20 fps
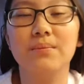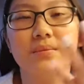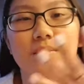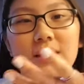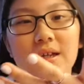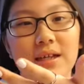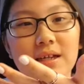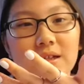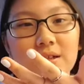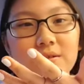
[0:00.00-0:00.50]

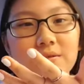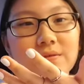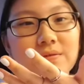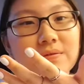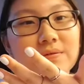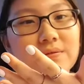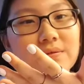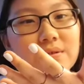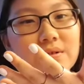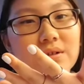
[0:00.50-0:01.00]
negative
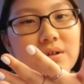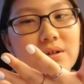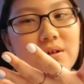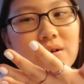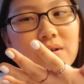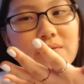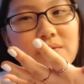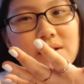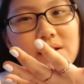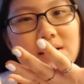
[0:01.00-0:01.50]

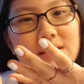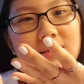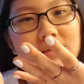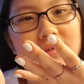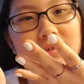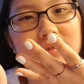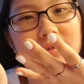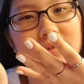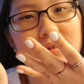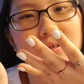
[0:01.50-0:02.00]
of it
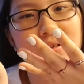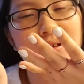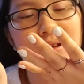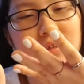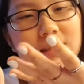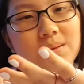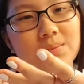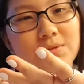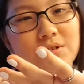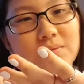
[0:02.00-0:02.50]

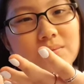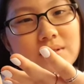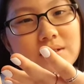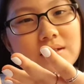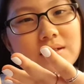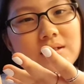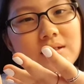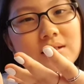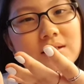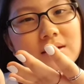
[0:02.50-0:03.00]
at the
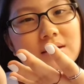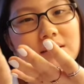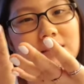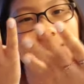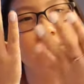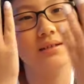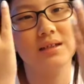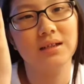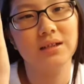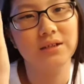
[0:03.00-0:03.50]
moment.
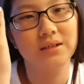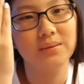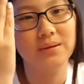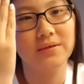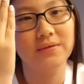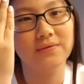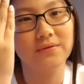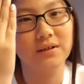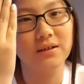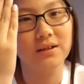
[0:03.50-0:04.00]
None of them
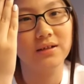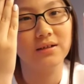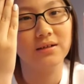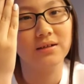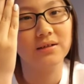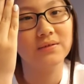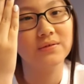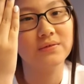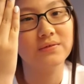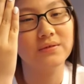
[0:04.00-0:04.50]
have fallen
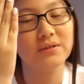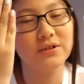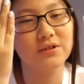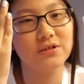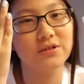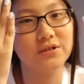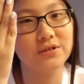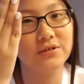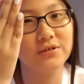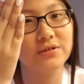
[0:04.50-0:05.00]
off. They're
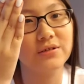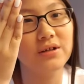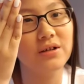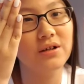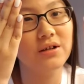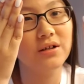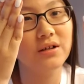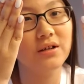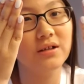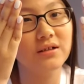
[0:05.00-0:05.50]
still
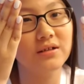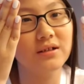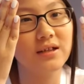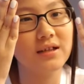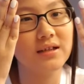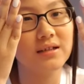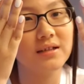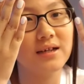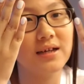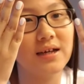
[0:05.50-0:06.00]
all
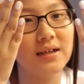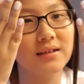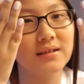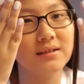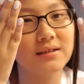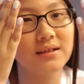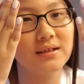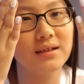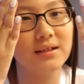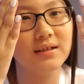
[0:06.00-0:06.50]

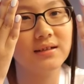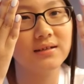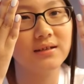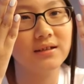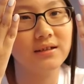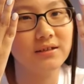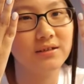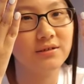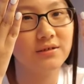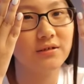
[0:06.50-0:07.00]
intact and
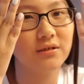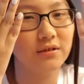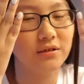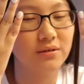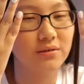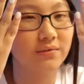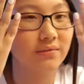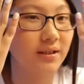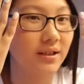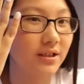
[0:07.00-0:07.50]
they still
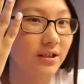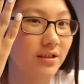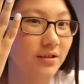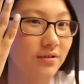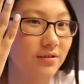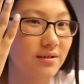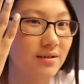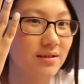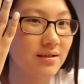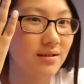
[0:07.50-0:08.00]
look really
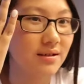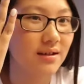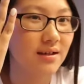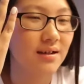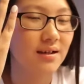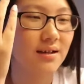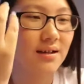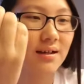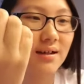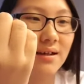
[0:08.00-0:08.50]
cute.
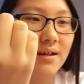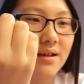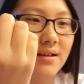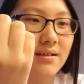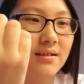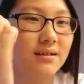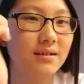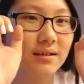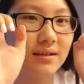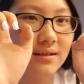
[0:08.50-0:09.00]
And
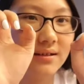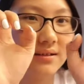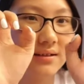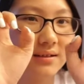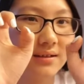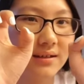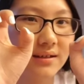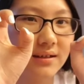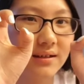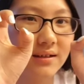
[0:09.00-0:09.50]

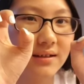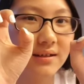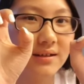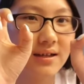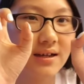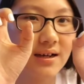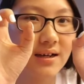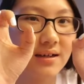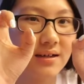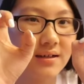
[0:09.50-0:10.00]

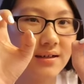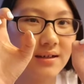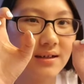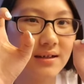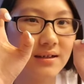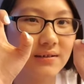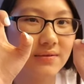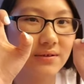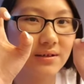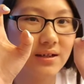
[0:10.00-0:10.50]
yeah,
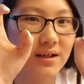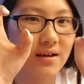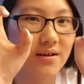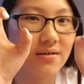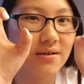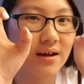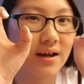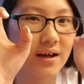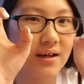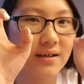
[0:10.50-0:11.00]
as for
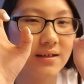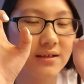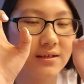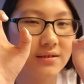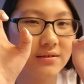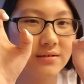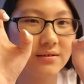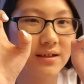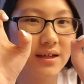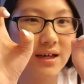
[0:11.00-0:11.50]
now, I
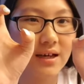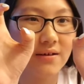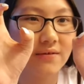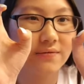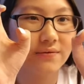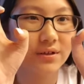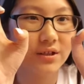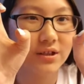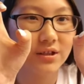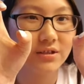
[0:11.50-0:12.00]
still have
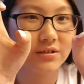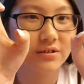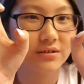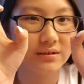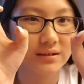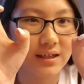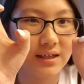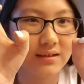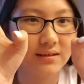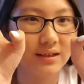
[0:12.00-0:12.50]
all
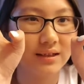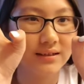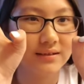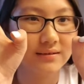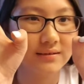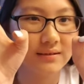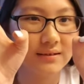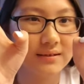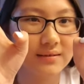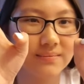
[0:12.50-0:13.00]
10
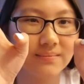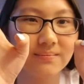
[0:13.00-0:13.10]
nails.